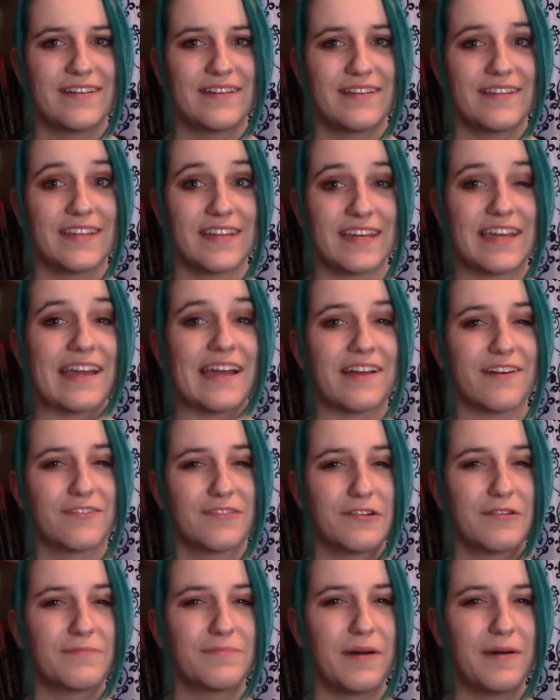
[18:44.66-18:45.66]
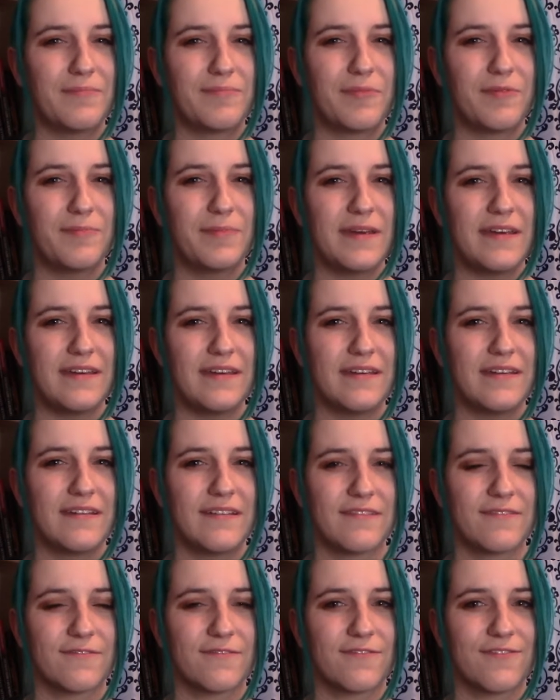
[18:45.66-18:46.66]
the character Bumblebee
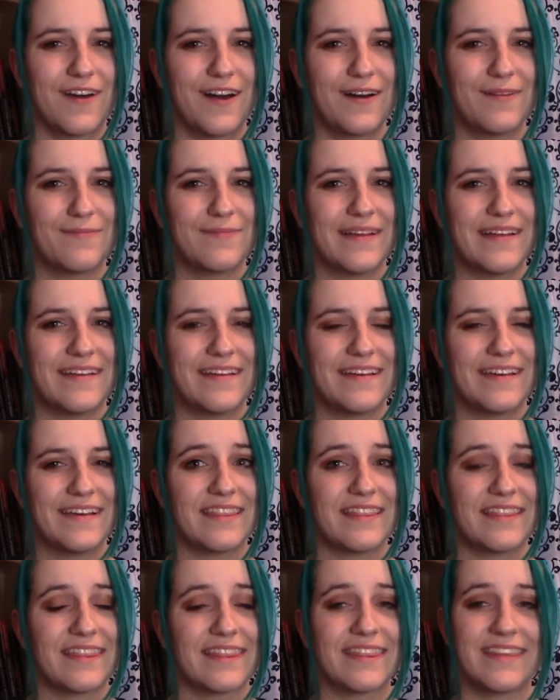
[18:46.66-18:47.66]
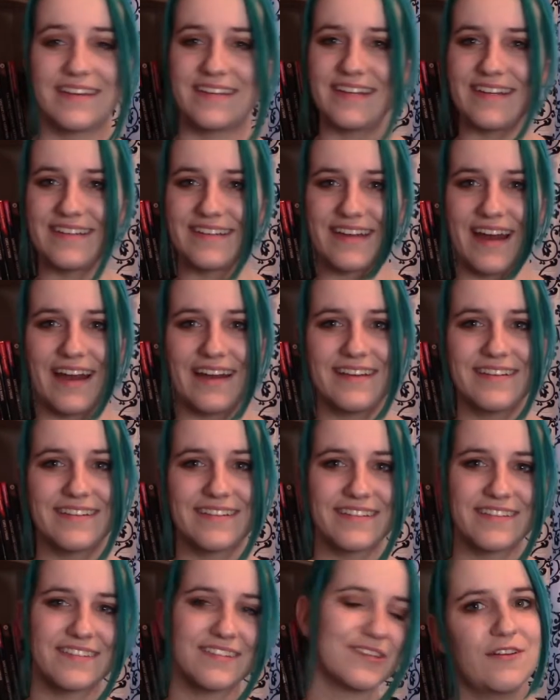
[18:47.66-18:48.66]
from the Teen
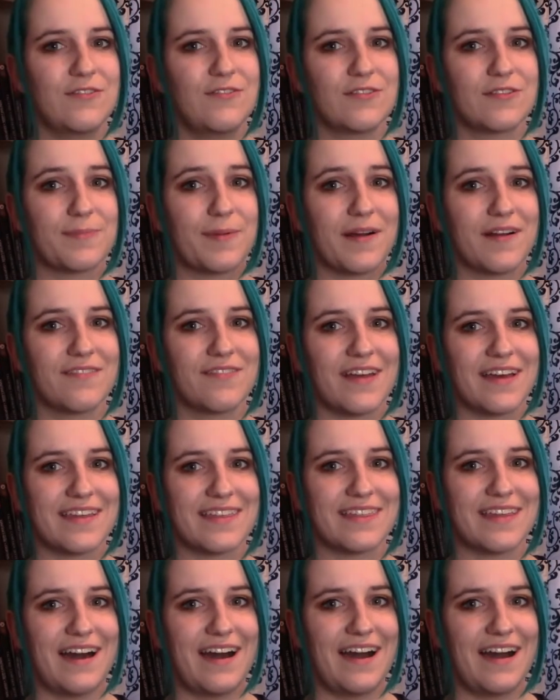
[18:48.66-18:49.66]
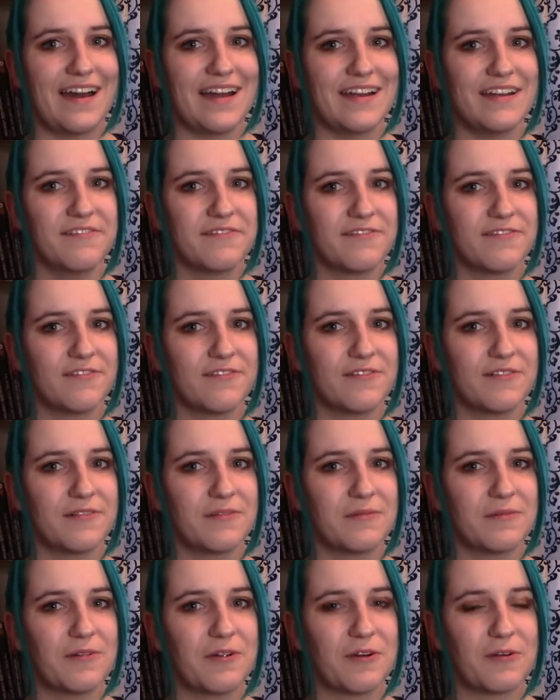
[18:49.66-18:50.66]
Titans, who was a part of like the Hive
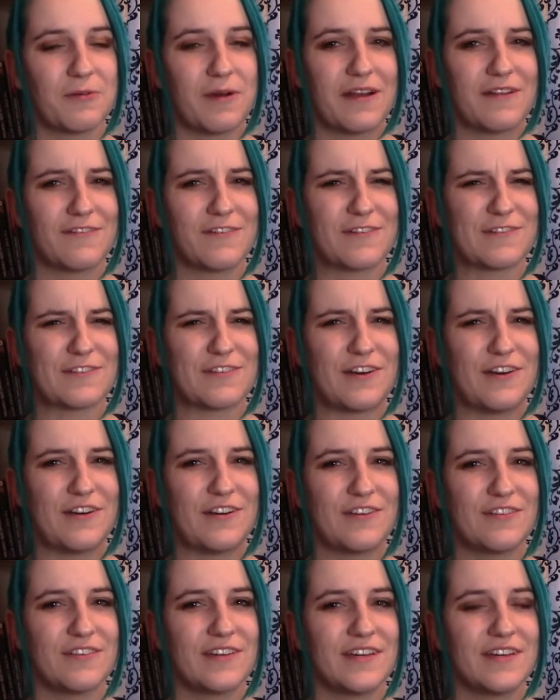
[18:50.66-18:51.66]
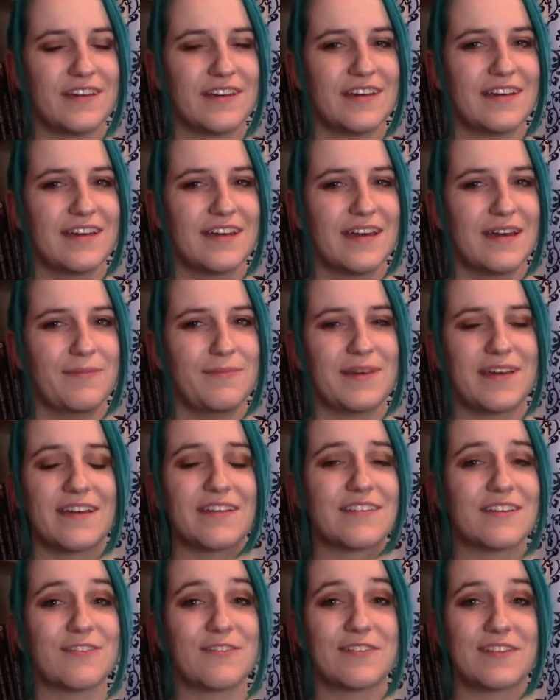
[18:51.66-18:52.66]
or whatever it's called,
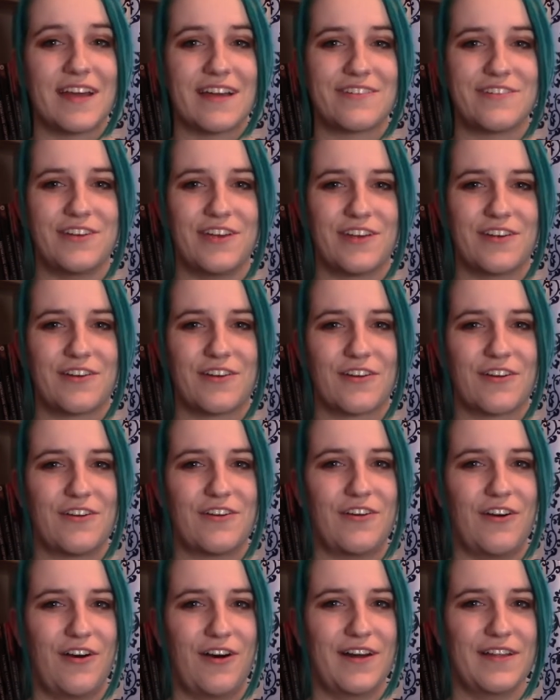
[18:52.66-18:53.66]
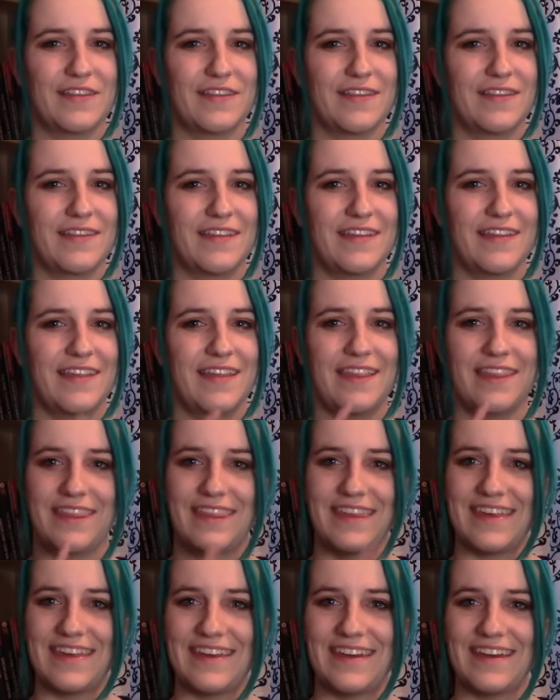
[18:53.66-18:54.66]
because there was actually a girl on
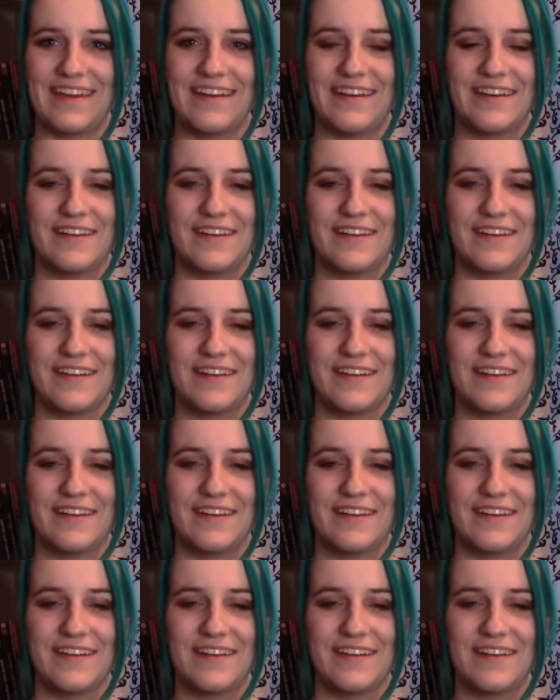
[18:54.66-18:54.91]
the